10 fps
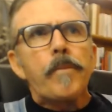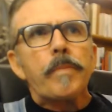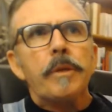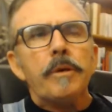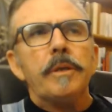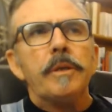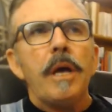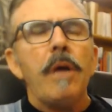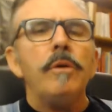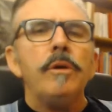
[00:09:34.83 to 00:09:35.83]
you can
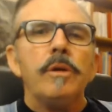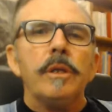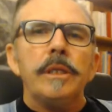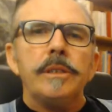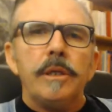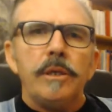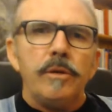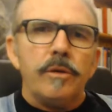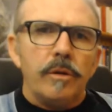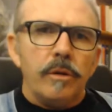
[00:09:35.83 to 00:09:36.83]
go and you can listen and you
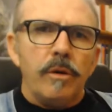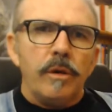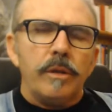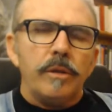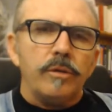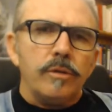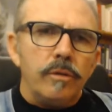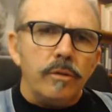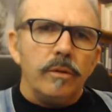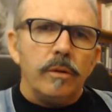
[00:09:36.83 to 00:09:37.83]
can learn. And the
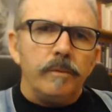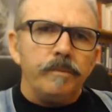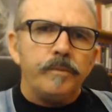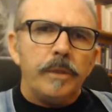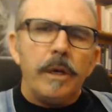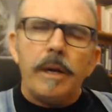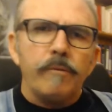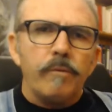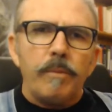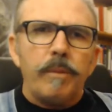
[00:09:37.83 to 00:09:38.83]
tool, you don't have
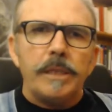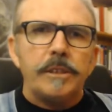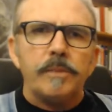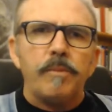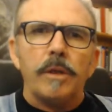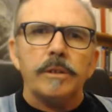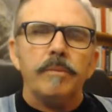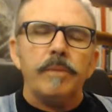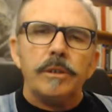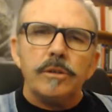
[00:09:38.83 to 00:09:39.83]
to replace a sponsor,
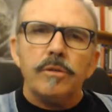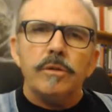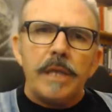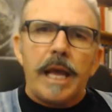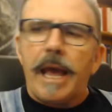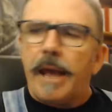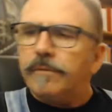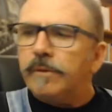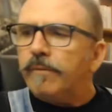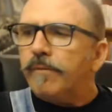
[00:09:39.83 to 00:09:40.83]
but it's good to have
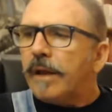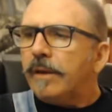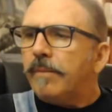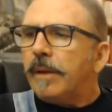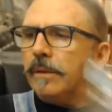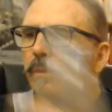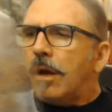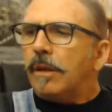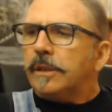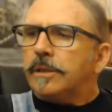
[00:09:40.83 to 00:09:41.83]
some fundamental
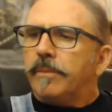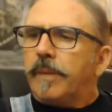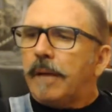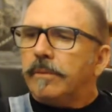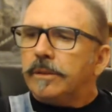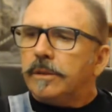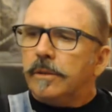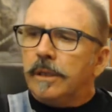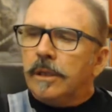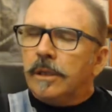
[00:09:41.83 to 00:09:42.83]
knowledge to be able to
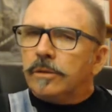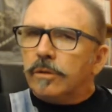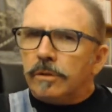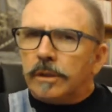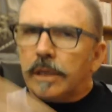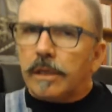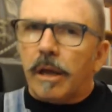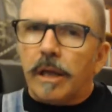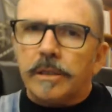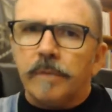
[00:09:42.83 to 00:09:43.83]
talk to your
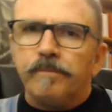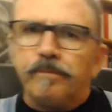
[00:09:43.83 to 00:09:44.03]
clients. And